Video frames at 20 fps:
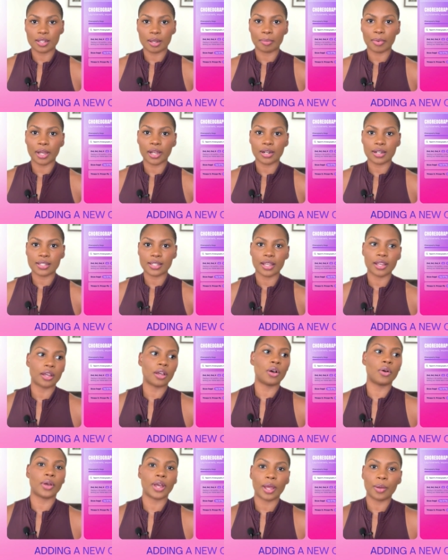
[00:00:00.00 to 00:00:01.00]
I'm not going to say,
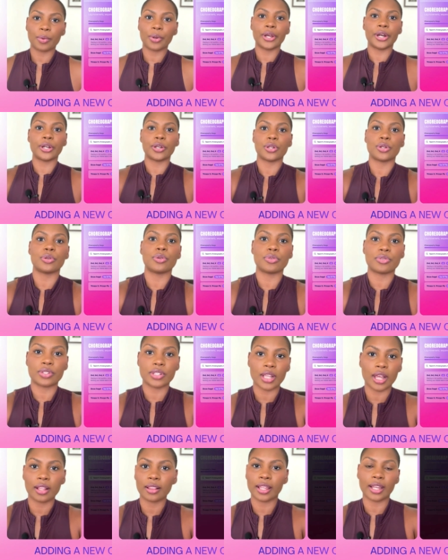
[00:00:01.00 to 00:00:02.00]
okay, we're going to
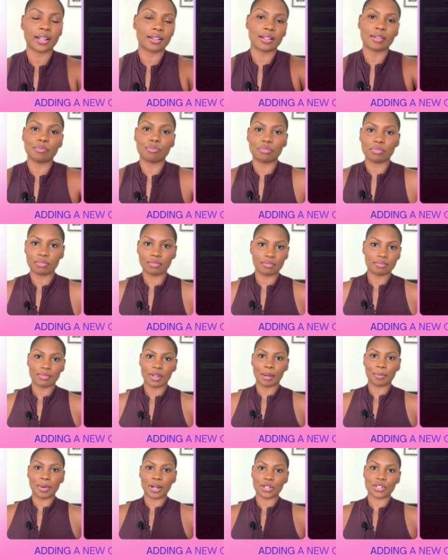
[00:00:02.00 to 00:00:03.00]
do,
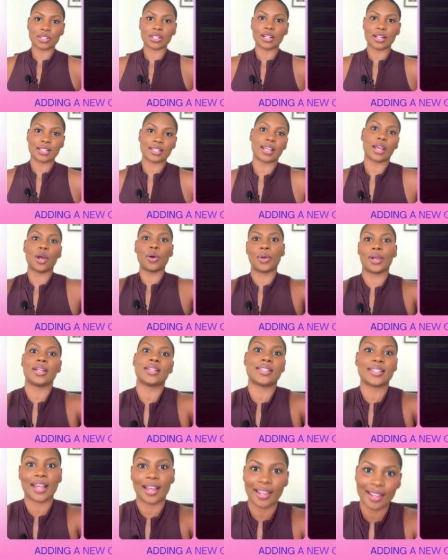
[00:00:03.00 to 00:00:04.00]
I'm not just going to say, okay,
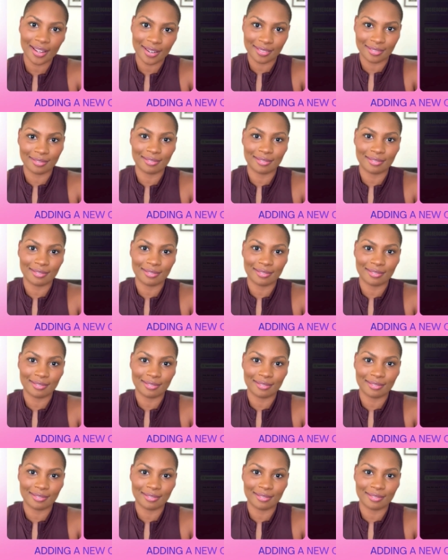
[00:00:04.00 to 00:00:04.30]
second.